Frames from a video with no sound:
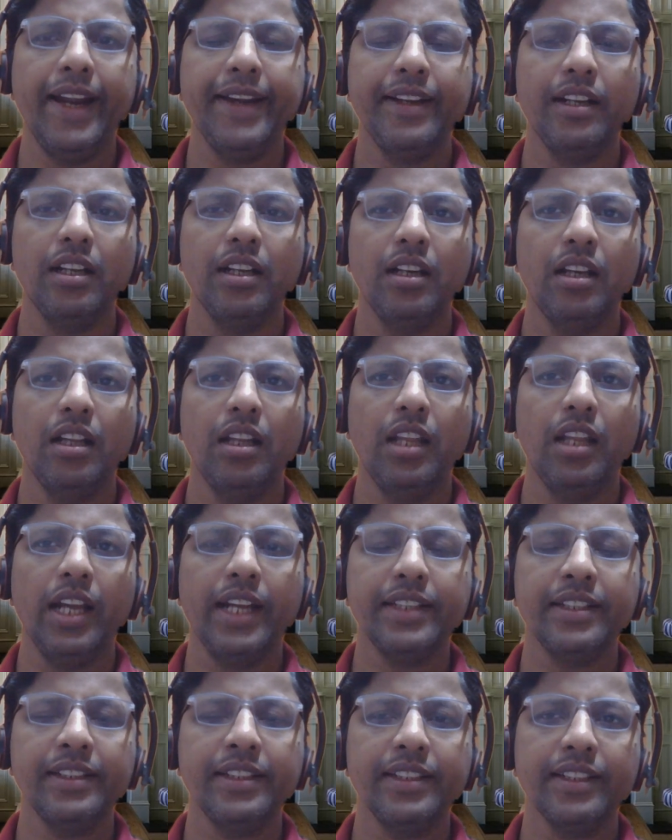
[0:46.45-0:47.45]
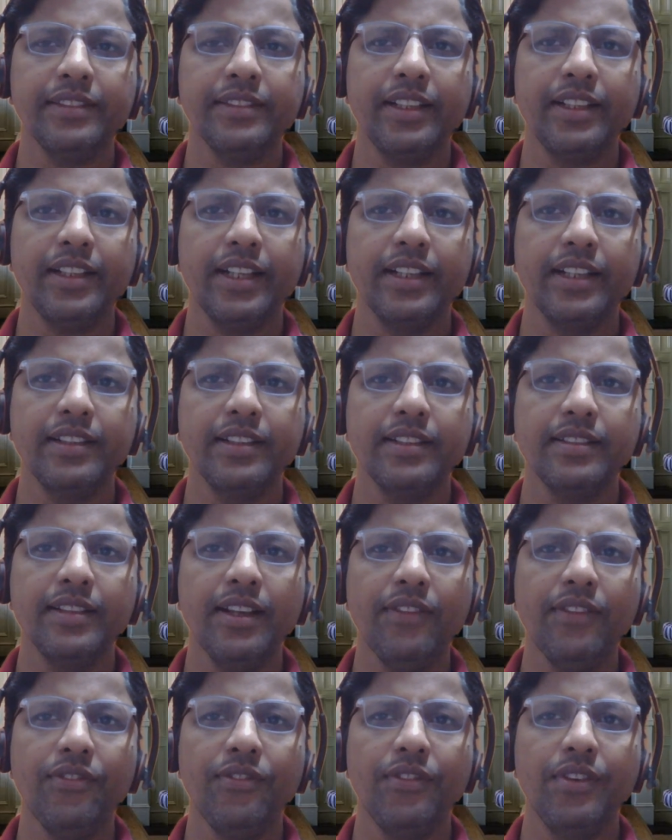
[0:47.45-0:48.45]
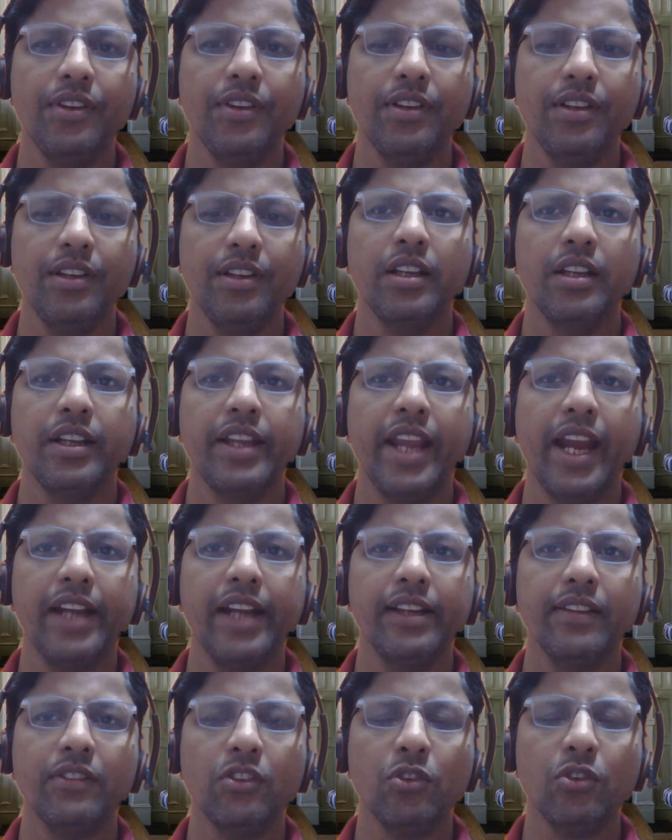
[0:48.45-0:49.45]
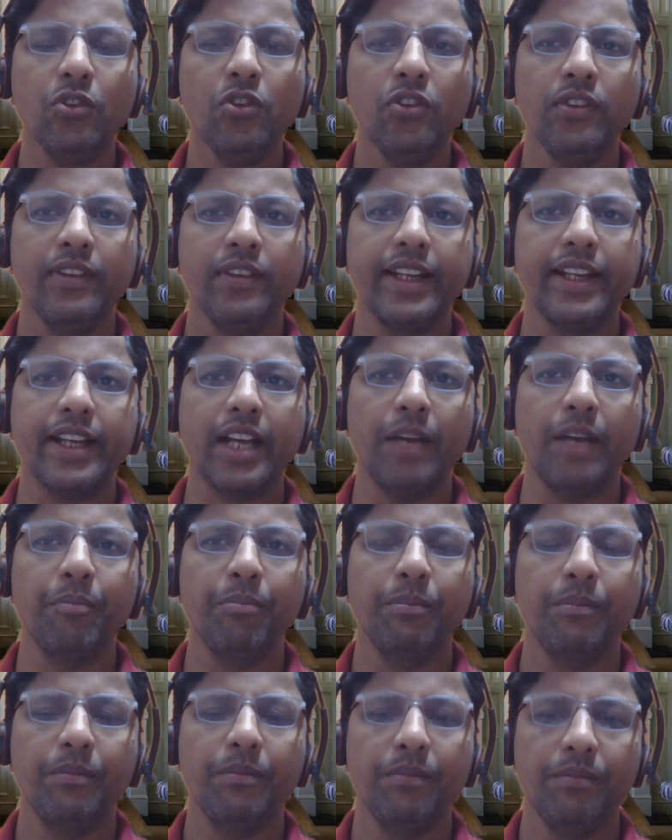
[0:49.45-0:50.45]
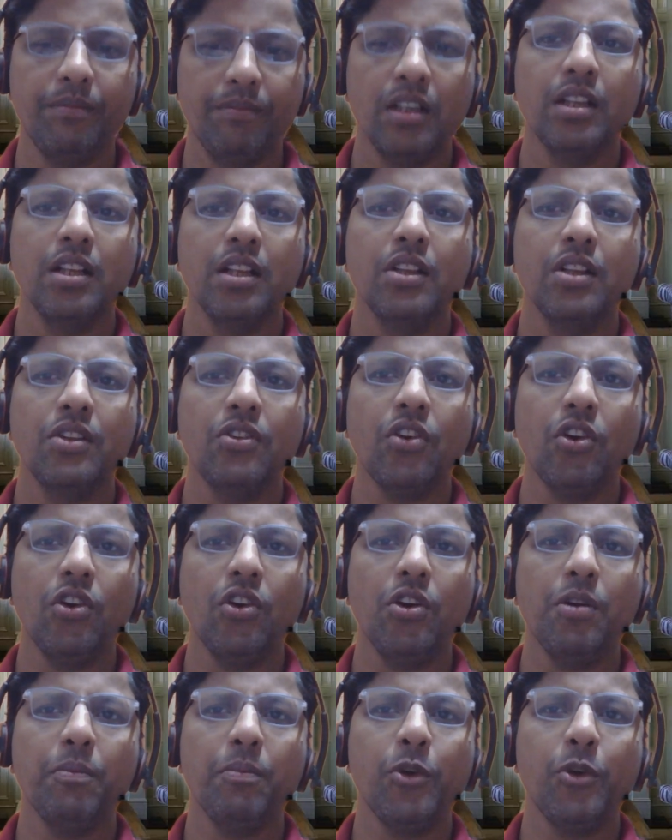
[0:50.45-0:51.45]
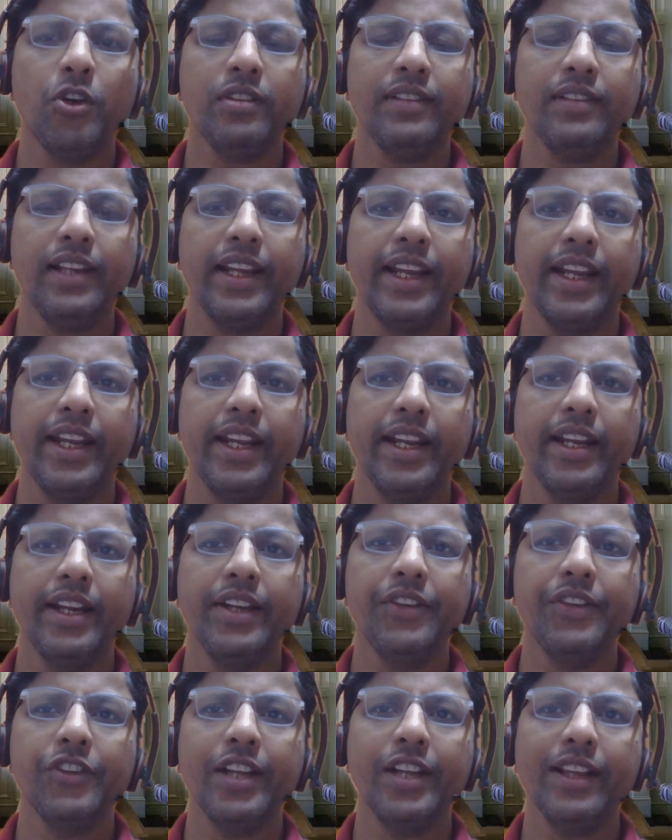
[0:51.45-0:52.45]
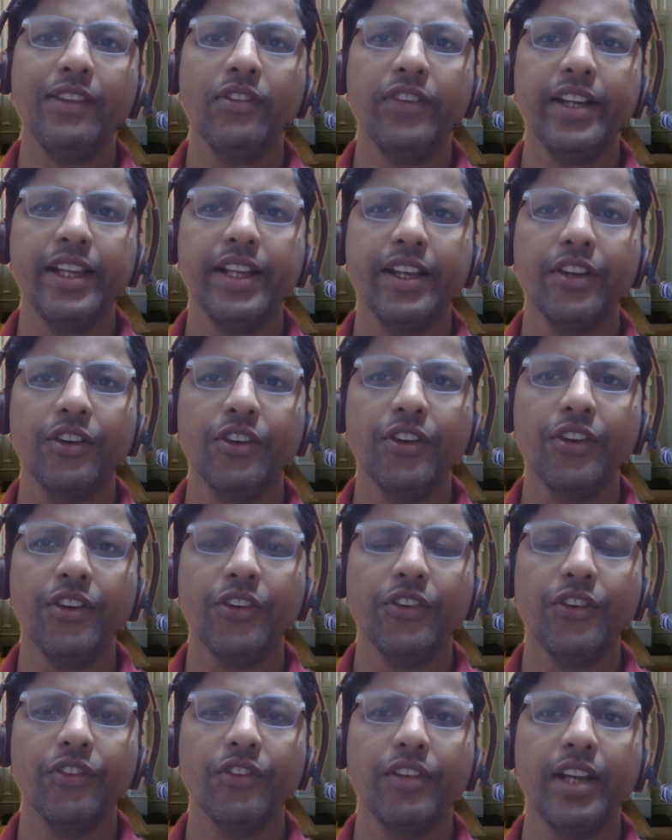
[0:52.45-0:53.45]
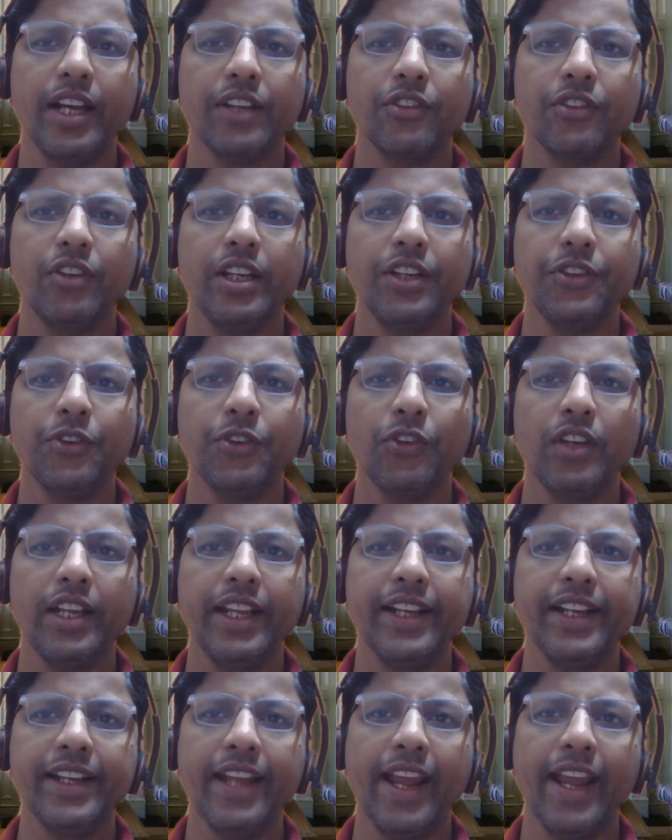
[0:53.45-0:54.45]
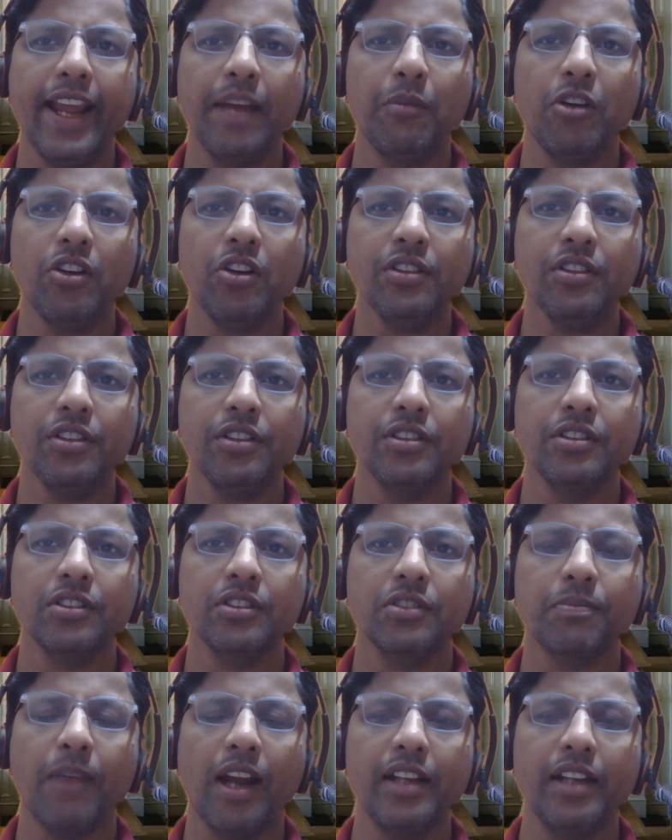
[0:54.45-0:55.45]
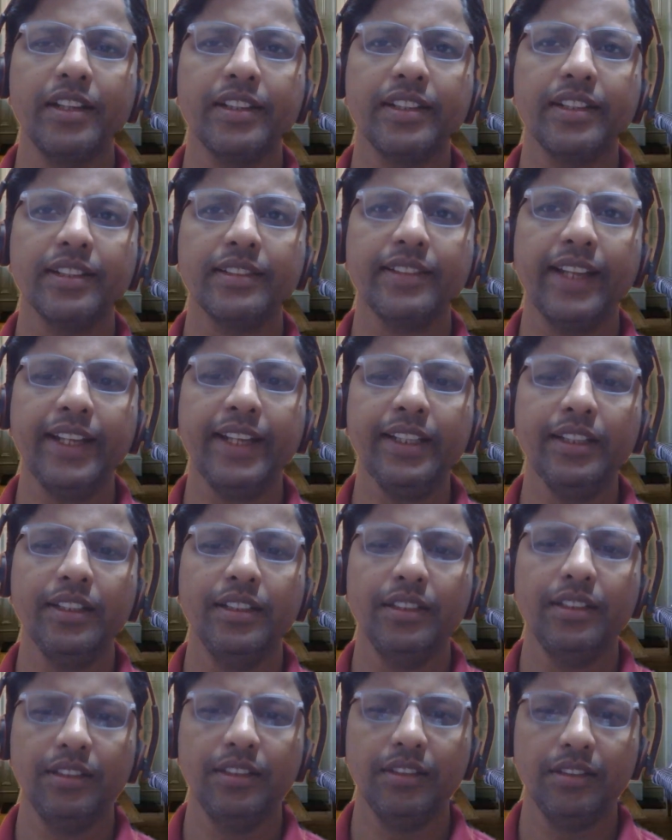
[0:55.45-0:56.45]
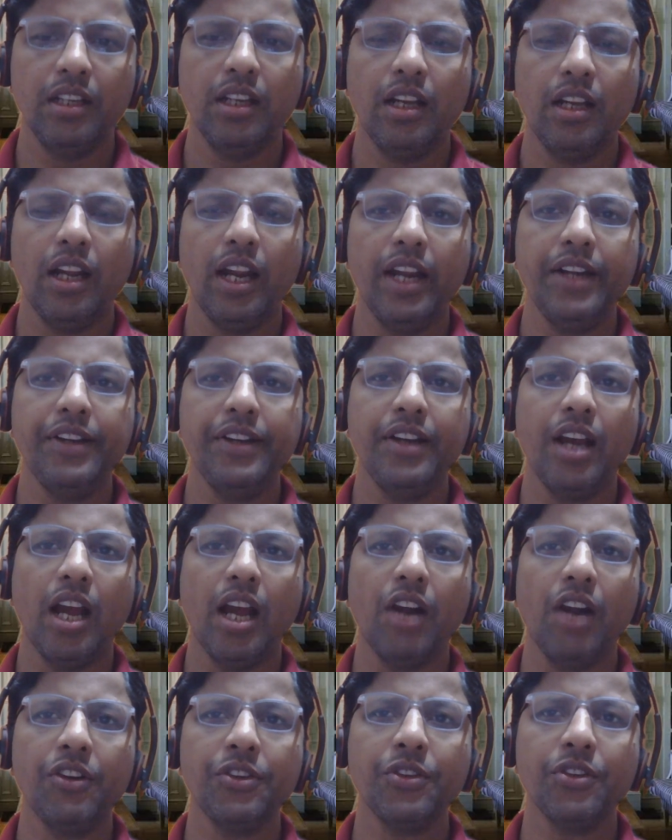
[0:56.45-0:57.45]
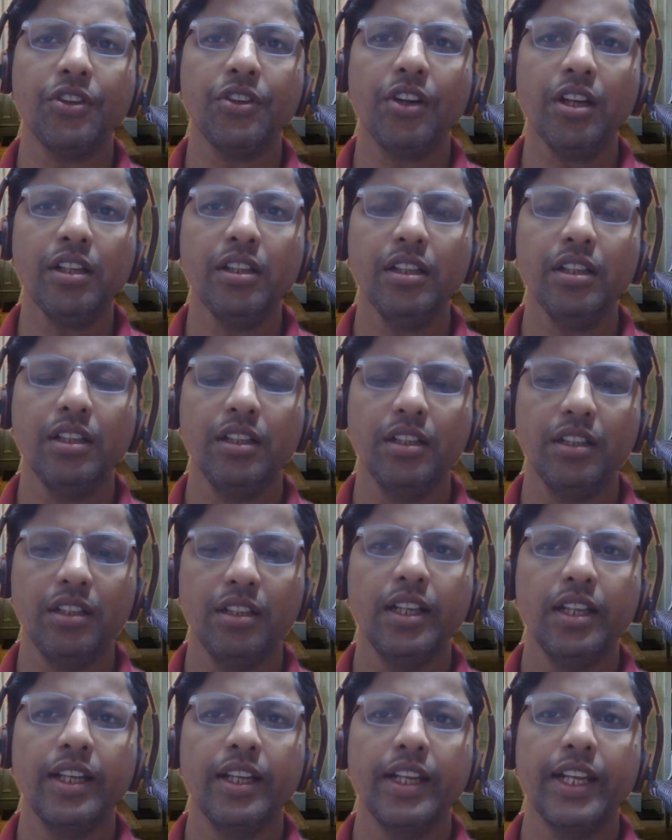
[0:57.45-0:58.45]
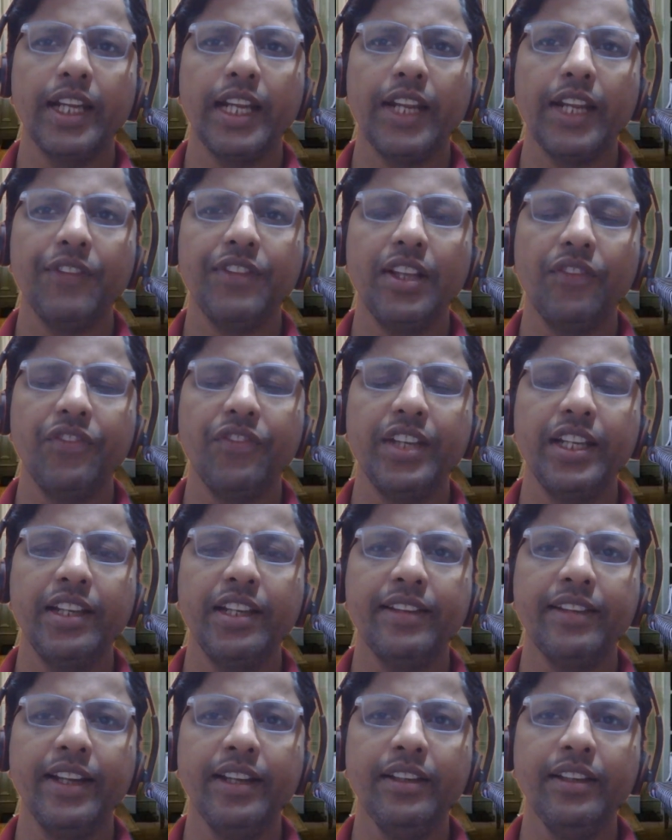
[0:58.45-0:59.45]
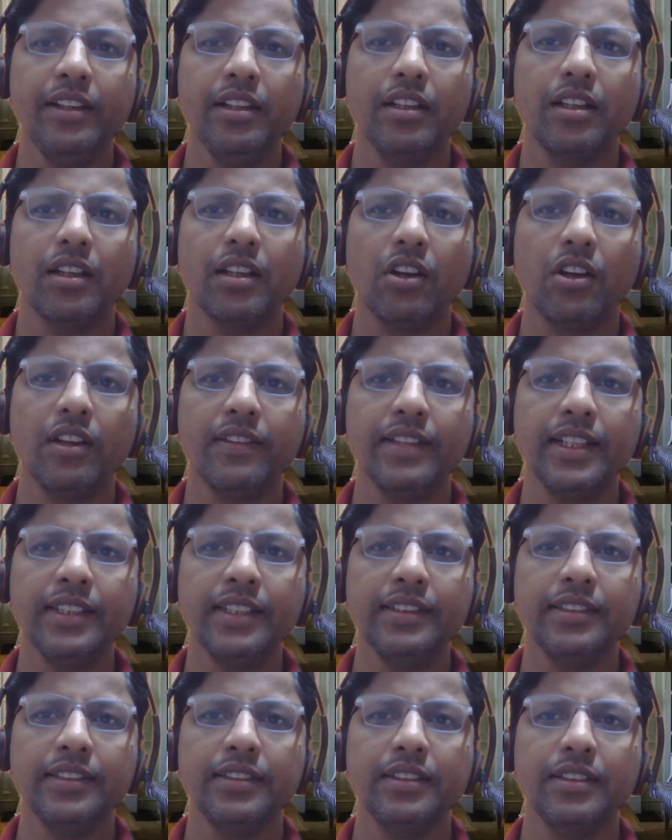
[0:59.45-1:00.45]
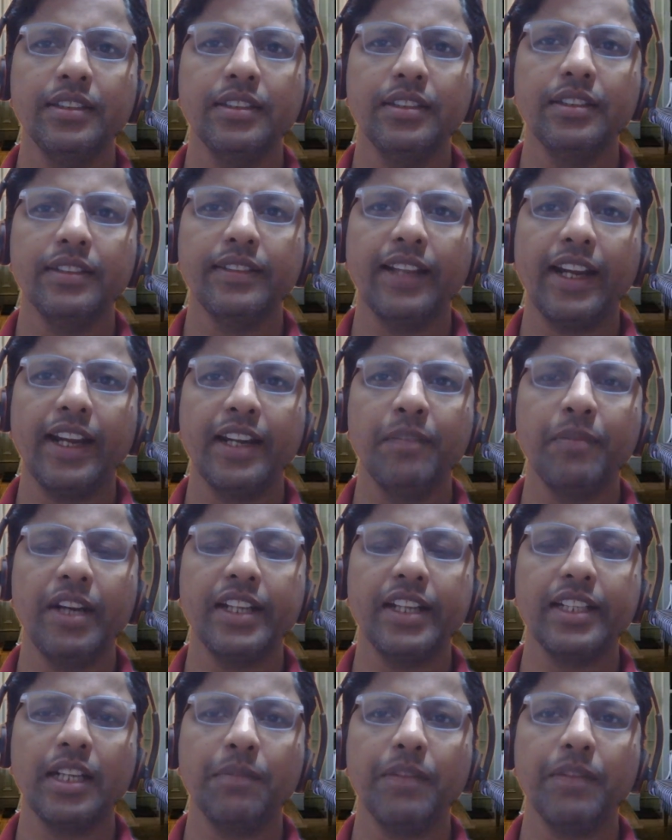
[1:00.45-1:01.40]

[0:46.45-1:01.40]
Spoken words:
And large intestine consists of anus through cecum. So mostly in today's video we are going to learn about small intestine and how to code if the physician crosses second